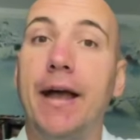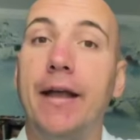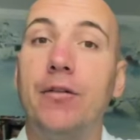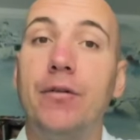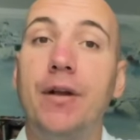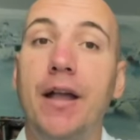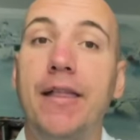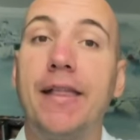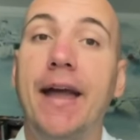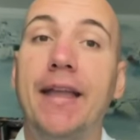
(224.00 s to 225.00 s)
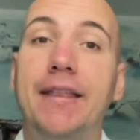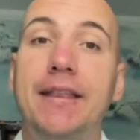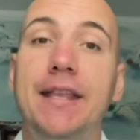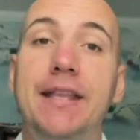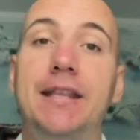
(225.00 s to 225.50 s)
You know, guys, I
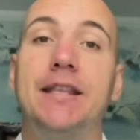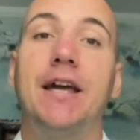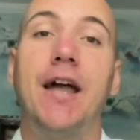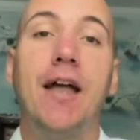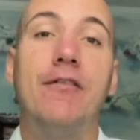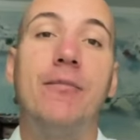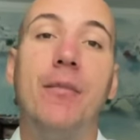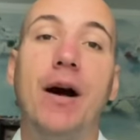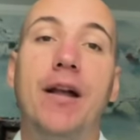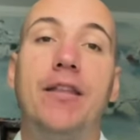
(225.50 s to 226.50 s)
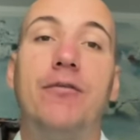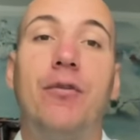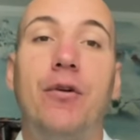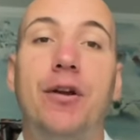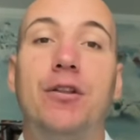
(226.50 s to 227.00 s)
didn't have money
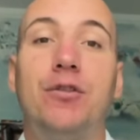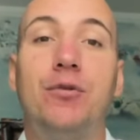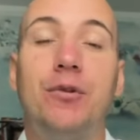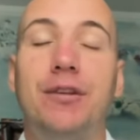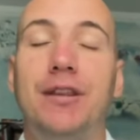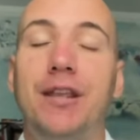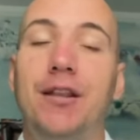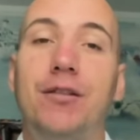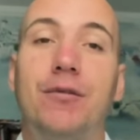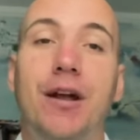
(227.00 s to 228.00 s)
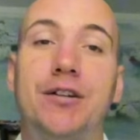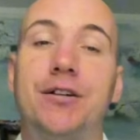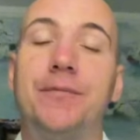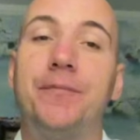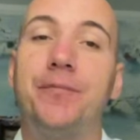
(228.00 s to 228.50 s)
for a return ticket to
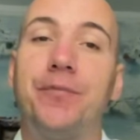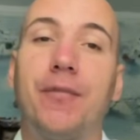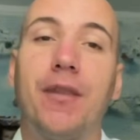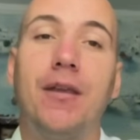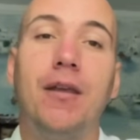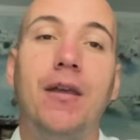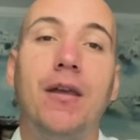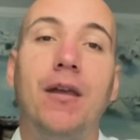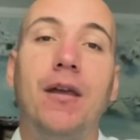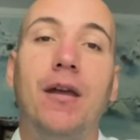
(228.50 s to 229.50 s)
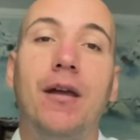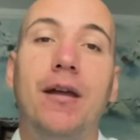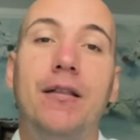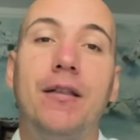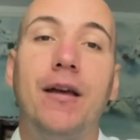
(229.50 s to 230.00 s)
Russia.
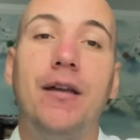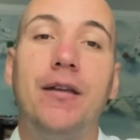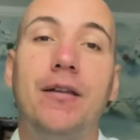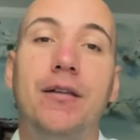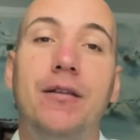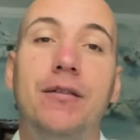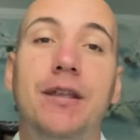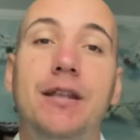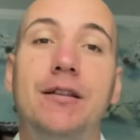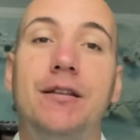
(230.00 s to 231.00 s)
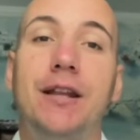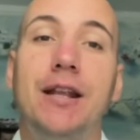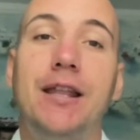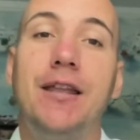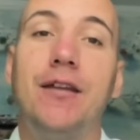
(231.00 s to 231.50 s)
And I didn't
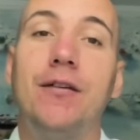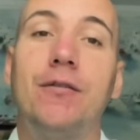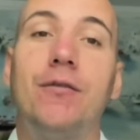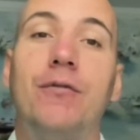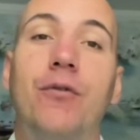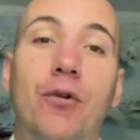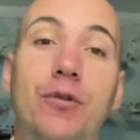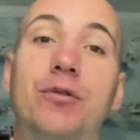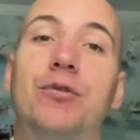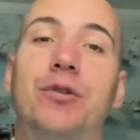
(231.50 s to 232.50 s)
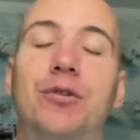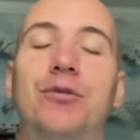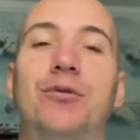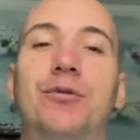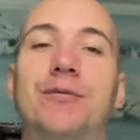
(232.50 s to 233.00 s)
really want to
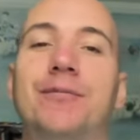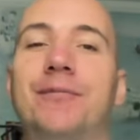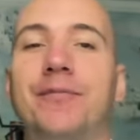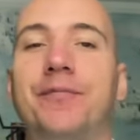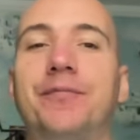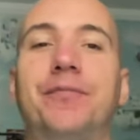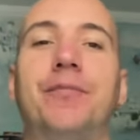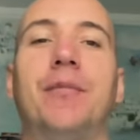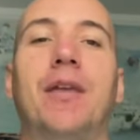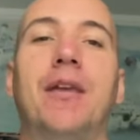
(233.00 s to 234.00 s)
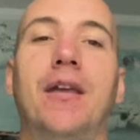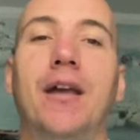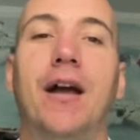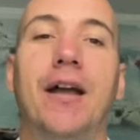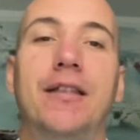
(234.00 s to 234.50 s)
return.
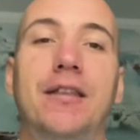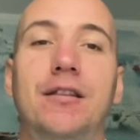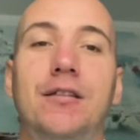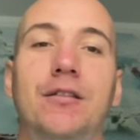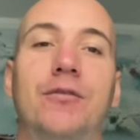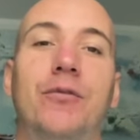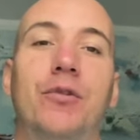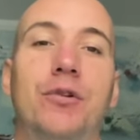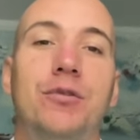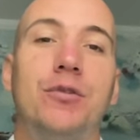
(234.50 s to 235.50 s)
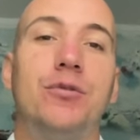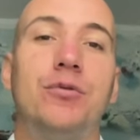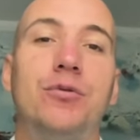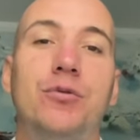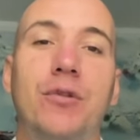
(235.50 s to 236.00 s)
I didn't want
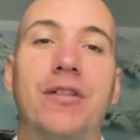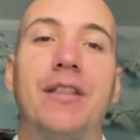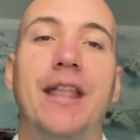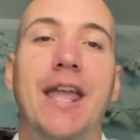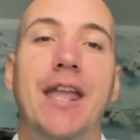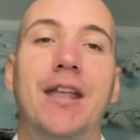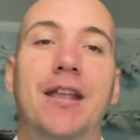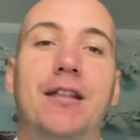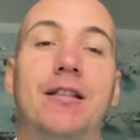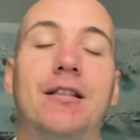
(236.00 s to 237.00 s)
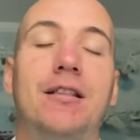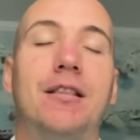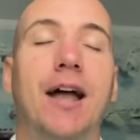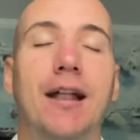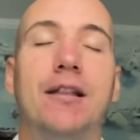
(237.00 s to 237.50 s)
to stay in
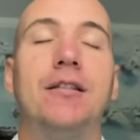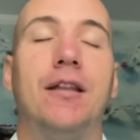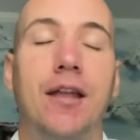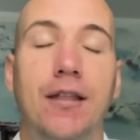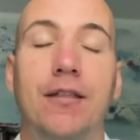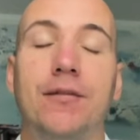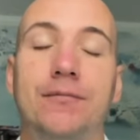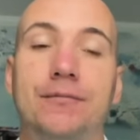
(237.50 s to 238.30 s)
Thailand either.